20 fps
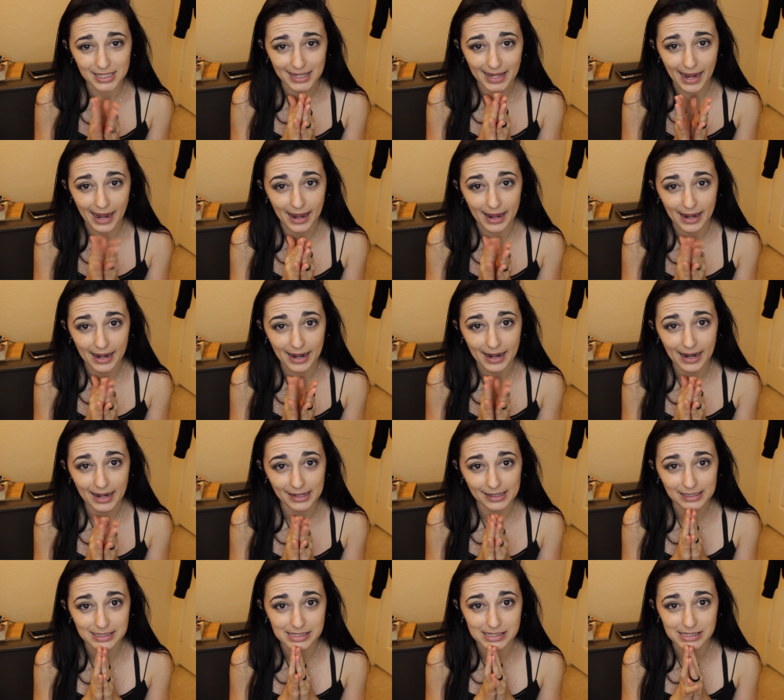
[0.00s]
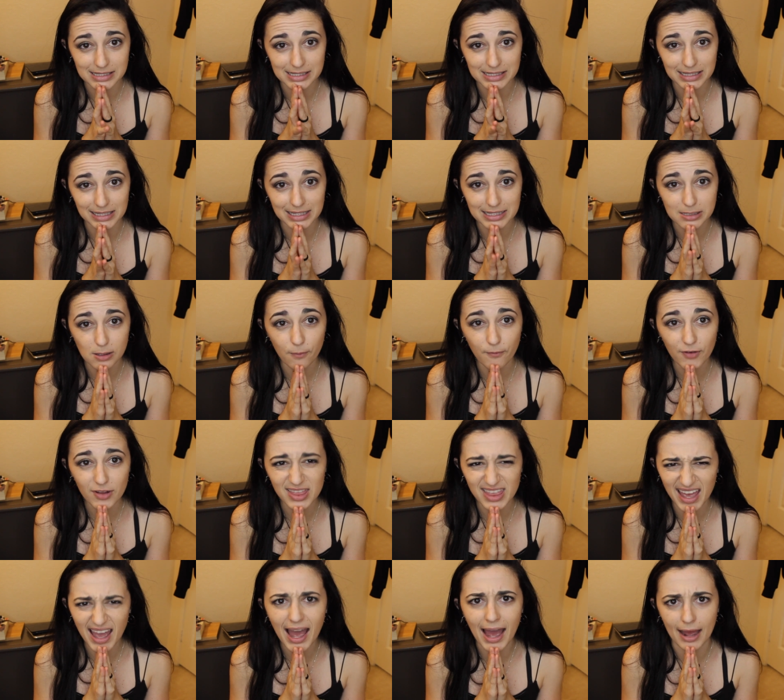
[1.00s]
Yeah, let's hope for
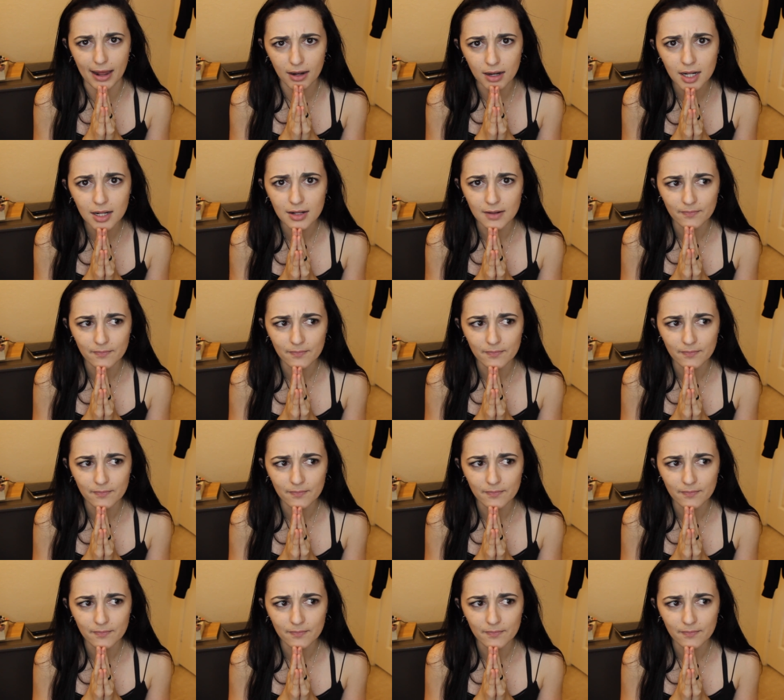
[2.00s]
that.